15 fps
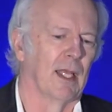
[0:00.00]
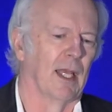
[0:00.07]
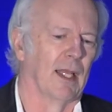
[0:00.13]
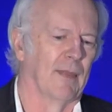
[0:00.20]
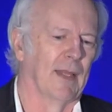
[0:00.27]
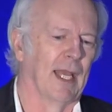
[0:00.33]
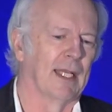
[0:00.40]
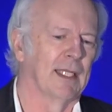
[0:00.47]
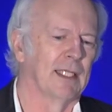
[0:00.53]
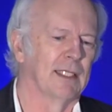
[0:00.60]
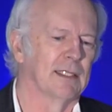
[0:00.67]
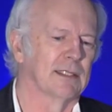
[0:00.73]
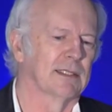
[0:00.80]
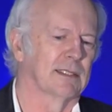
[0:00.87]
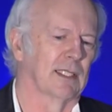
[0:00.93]
and that
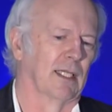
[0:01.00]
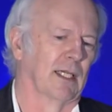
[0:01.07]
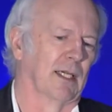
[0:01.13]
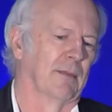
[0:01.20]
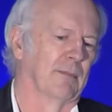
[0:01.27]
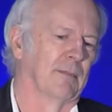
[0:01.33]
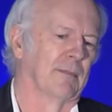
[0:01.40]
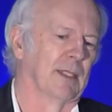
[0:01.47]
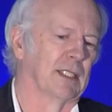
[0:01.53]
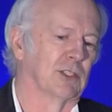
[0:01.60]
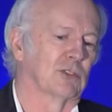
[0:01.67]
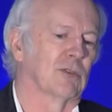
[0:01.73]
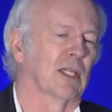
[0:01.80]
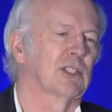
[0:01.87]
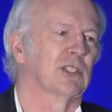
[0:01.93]
is um,
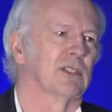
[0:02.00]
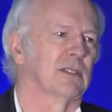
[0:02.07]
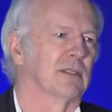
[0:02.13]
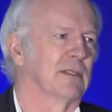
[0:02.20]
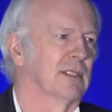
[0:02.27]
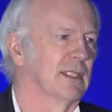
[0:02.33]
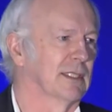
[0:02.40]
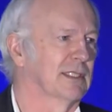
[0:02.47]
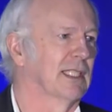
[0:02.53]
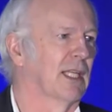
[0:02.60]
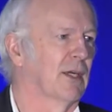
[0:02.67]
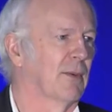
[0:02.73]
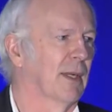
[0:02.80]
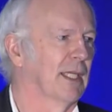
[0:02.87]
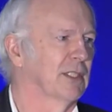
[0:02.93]
instruction
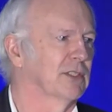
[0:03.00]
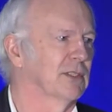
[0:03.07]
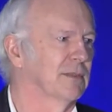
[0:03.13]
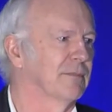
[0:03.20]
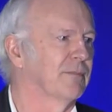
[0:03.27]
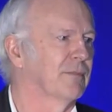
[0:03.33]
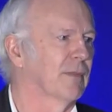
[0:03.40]
acceleration.